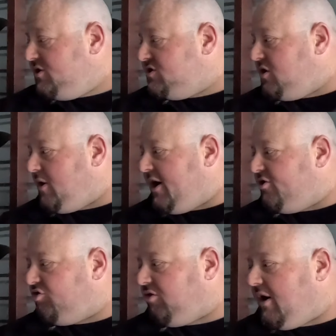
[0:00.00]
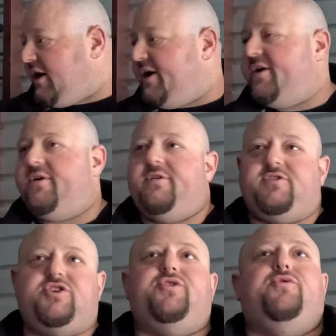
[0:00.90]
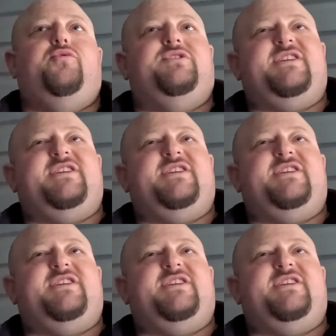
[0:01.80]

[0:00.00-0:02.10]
so I try to